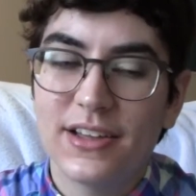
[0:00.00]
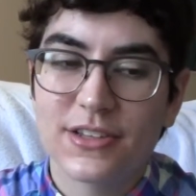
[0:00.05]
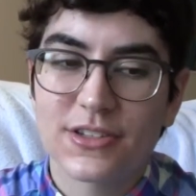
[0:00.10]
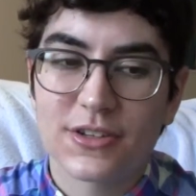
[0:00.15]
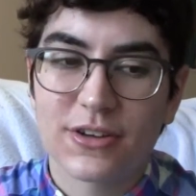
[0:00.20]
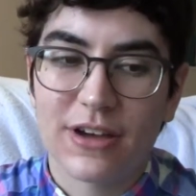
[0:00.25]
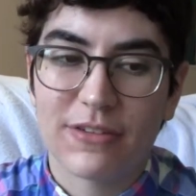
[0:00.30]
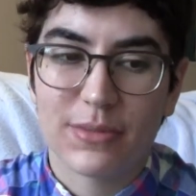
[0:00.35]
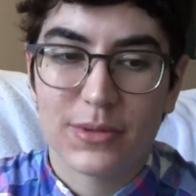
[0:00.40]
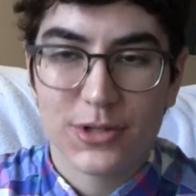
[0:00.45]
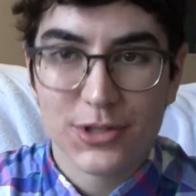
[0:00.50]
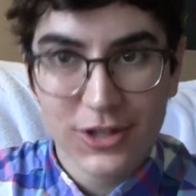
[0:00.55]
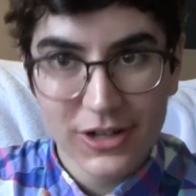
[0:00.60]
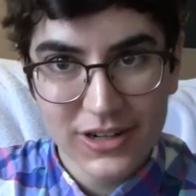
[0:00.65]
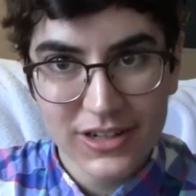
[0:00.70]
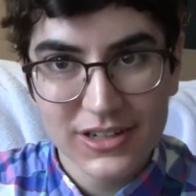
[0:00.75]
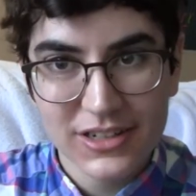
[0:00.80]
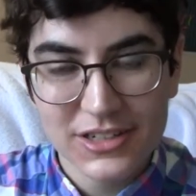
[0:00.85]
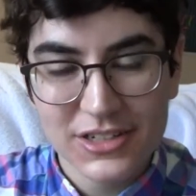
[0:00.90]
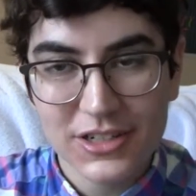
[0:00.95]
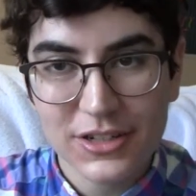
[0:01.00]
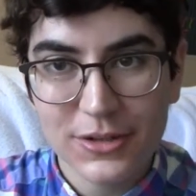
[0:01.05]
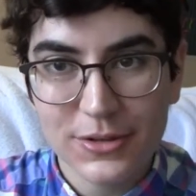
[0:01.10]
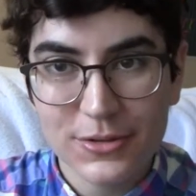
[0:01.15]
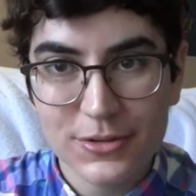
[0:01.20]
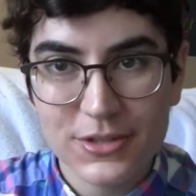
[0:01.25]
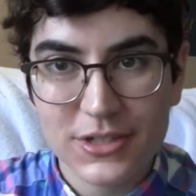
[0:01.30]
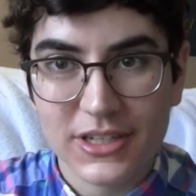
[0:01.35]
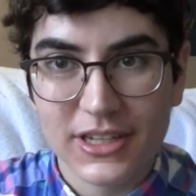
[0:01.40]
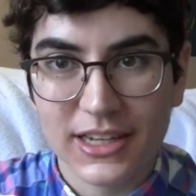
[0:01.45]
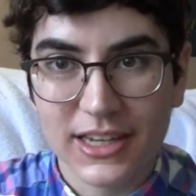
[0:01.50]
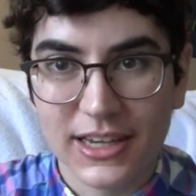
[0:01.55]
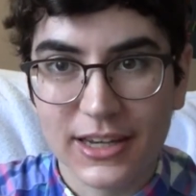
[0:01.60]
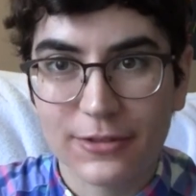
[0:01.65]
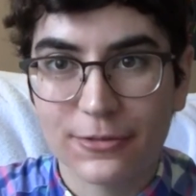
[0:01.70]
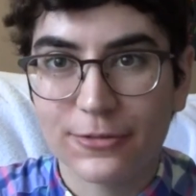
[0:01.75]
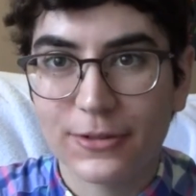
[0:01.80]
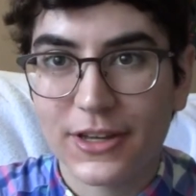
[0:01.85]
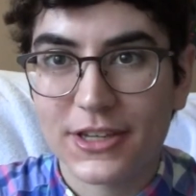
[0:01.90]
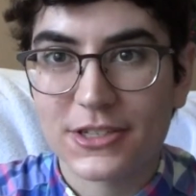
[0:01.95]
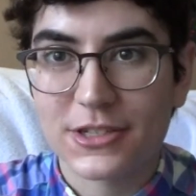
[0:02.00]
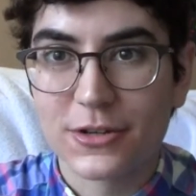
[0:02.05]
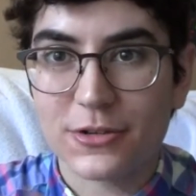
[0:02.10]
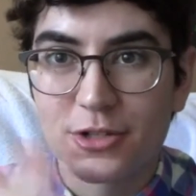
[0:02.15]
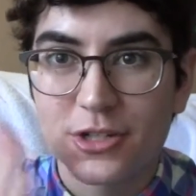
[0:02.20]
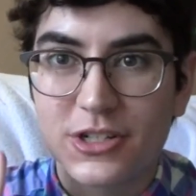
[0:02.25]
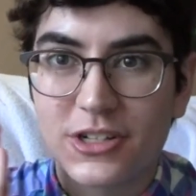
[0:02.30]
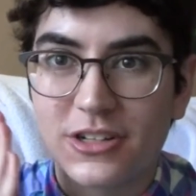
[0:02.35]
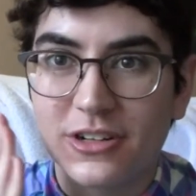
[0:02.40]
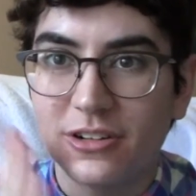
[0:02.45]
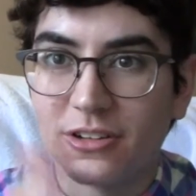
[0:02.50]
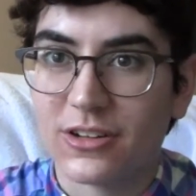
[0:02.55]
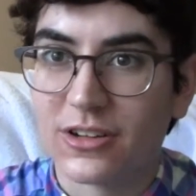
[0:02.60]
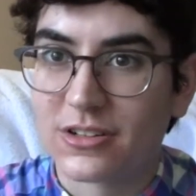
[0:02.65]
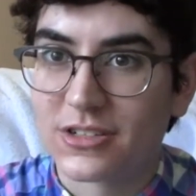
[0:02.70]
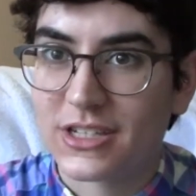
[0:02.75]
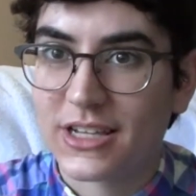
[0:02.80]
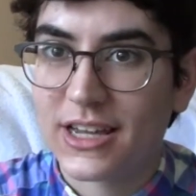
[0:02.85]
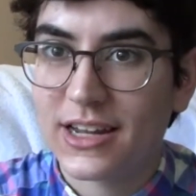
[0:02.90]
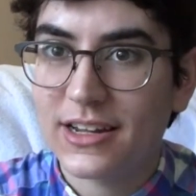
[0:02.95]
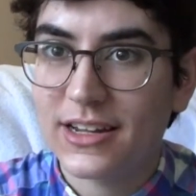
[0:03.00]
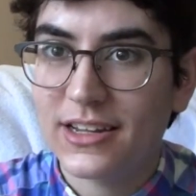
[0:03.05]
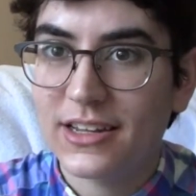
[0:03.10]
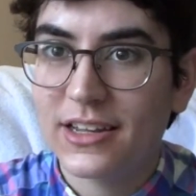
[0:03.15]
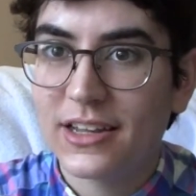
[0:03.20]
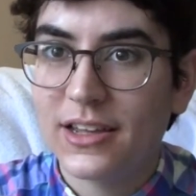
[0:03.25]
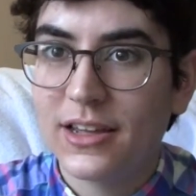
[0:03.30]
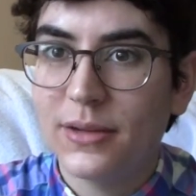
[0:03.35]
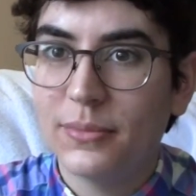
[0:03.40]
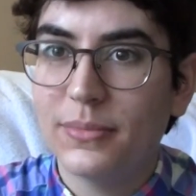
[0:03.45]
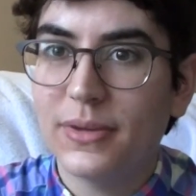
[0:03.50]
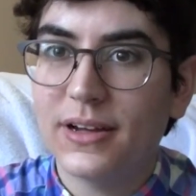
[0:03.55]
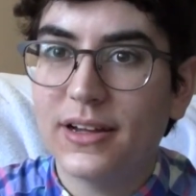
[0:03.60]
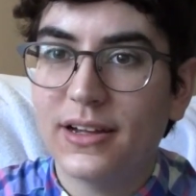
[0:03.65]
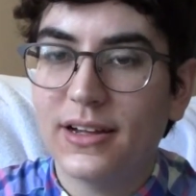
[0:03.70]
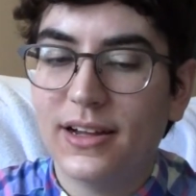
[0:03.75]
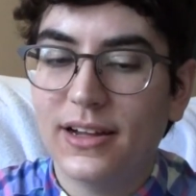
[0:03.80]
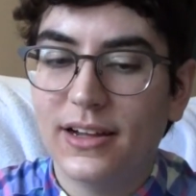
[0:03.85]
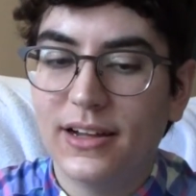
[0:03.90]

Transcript: So I've been trying to use like face lotion alongside it, but